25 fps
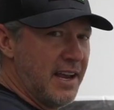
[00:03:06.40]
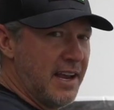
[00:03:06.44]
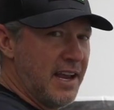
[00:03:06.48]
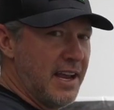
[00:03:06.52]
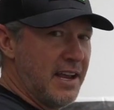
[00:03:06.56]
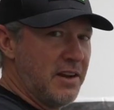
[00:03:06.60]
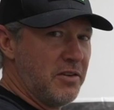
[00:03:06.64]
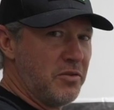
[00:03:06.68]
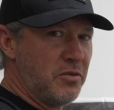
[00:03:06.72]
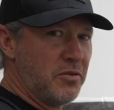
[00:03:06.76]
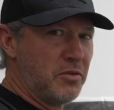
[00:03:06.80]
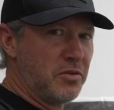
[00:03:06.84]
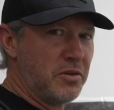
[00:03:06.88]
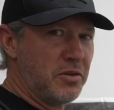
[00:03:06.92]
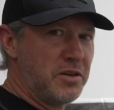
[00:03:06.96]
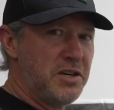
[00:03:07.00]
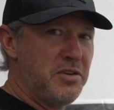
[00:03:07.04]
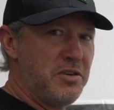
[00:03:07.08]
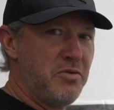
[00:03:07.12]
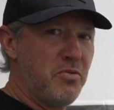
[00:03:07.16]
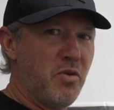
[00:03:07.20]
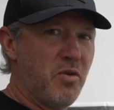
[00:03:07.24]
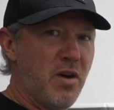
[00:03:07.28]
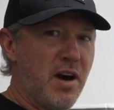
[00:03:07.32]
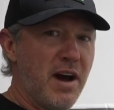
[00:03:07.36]
and
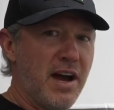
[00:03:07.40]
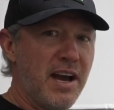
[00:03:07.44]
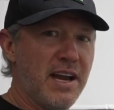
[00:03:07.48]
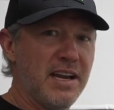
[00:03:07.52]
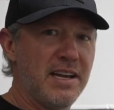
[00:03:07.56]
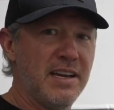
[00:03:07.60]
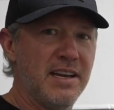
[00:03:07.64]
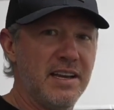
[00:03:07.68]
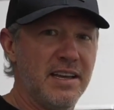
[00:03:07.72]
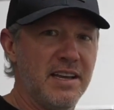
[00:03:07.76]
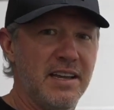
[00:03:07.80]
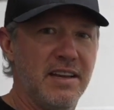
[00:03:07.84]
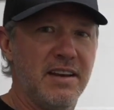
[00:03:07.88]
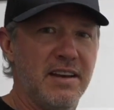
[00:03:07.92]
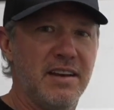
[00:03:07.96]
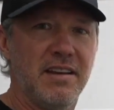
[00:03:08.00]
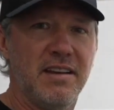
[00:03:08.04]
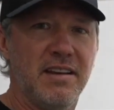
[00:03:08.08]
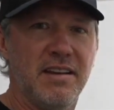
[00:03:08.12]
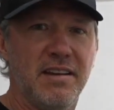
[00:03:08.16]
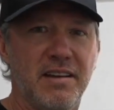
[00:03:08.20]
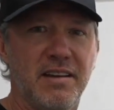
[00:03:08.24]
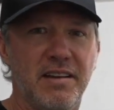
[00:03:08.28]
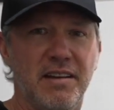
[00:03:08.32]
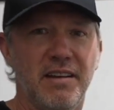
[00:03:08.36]
rewind it
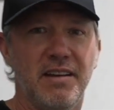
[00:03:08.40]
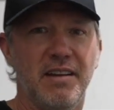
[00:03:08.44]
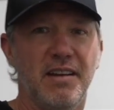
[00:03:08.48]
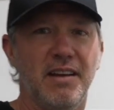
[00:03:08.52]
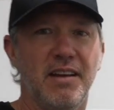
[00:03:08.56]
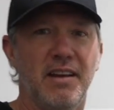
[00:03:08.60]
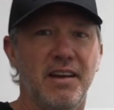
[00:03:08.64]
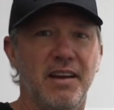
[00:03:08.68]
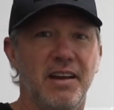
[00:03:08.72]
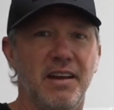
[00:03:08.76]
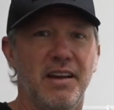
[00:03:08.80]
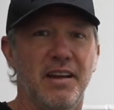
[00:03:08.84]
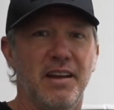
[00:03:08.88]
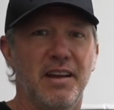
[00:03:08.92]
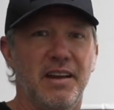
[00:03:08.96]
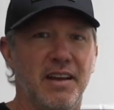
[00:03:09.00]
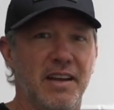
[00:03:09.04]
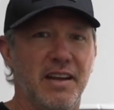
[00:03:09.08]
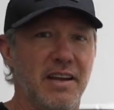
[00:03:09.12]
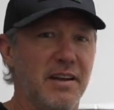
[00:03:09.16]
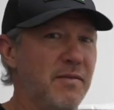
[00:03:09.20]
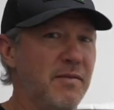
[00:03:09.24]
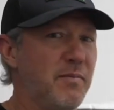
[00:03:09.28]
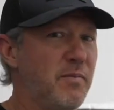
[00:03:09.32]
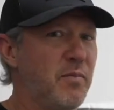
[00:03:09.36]

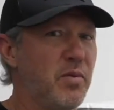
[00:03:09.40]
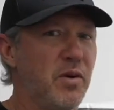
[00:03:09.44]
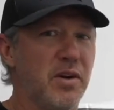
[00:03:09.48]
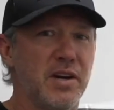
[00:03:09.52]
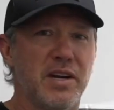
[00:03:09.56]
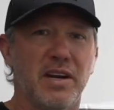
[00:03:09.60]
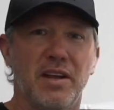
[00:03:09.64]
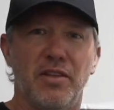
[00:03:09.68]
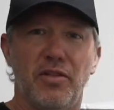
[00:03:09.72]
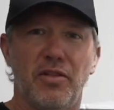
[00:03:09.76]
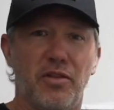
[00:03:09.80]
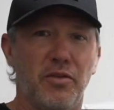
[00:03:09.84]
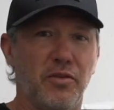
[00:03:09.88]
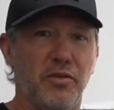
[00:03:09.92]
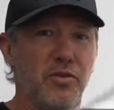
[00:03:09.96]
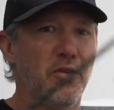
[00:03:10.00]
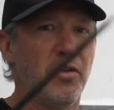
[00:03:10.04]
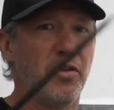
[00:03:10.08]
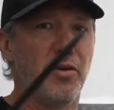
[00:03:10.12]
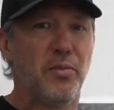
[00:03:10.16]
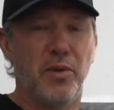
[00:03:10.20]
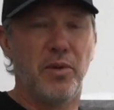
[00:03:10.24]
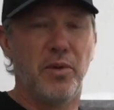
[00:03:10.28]
and bring it through the